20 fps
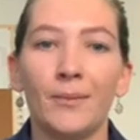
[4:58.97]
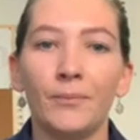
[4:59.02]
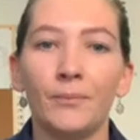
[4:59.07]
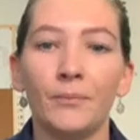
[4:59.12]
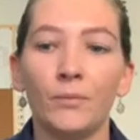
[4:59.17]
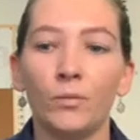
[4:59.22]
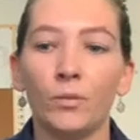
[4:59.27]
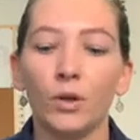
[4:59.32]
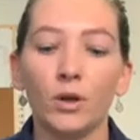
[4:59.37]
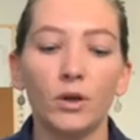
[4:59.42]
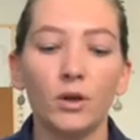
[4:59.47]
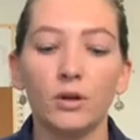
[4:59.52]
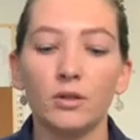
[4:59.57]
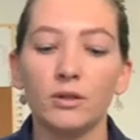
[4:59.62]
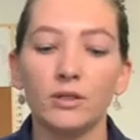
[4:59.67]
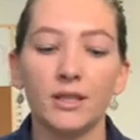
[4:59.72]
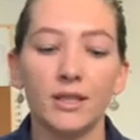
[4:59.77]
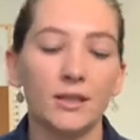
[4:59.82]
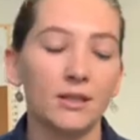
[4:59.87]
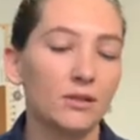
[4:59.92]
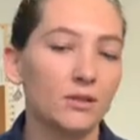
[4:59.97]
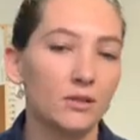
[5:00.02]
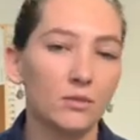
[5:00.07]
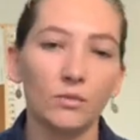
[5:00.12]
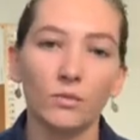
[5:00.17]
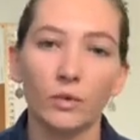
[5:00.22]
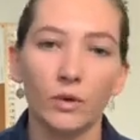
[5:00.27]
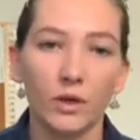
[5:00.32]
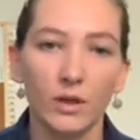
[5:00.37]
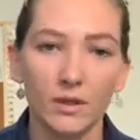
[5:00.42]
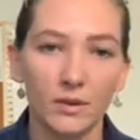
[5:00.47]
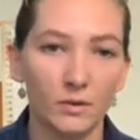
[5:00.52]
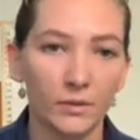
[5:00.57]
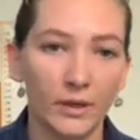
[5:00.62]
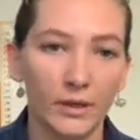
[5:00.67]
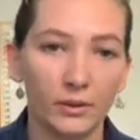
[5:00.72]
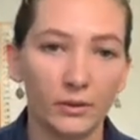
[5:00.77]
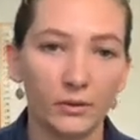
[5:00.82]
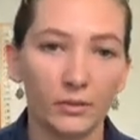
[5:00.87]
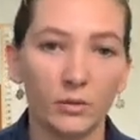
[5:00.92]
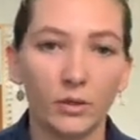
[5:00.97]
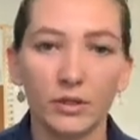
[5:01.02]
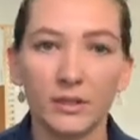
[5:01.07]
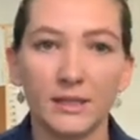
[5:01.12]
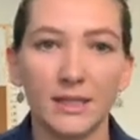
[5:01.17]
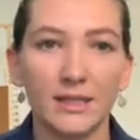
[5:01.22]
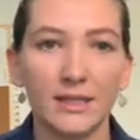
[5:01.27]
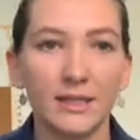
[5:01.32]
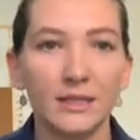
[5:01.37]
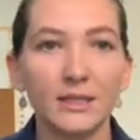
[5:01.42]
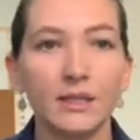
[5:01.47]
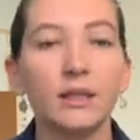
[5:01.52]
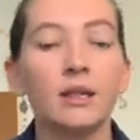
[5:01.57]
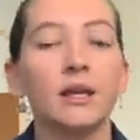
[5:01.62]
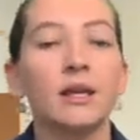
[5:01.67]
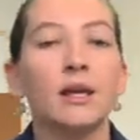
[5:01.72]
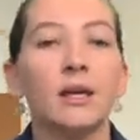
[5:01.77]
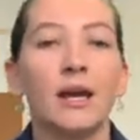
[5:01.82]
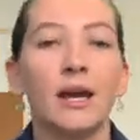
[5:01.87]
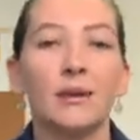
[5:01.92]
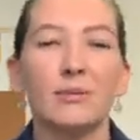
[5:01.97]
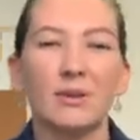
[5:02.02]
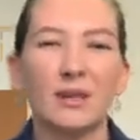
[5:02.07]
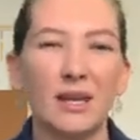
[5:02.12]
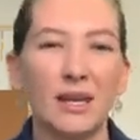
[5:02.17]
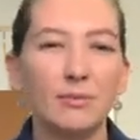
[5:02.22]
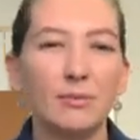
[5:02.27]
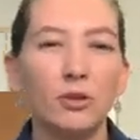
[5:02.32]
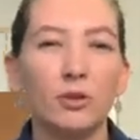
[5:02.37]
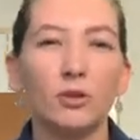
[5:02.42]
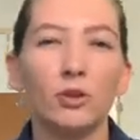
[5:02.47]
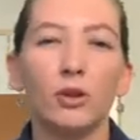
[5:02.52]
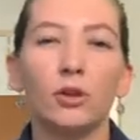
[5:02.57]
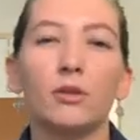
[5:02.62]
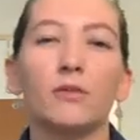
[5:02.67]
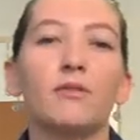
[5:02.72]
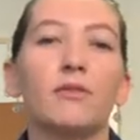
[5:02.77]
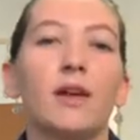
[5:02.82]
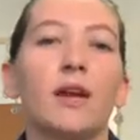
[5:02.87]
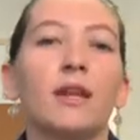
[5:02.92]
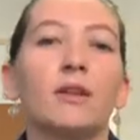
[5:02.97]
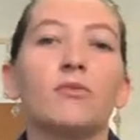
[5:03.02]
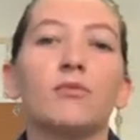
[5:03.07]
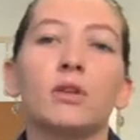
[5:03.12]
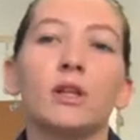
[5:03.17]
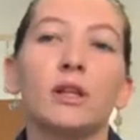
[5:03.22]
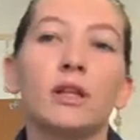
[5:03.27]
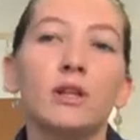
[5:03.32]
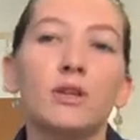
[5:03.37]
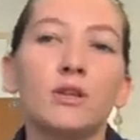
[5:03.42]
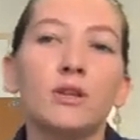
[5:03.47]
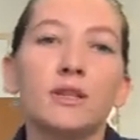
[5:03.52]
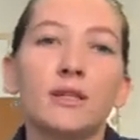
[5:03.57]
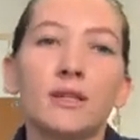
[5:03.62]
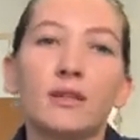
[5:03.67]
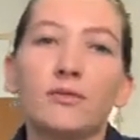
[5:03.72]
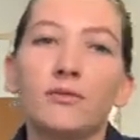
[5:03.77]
what content works well or what doesn't, and keeping note of that and really using the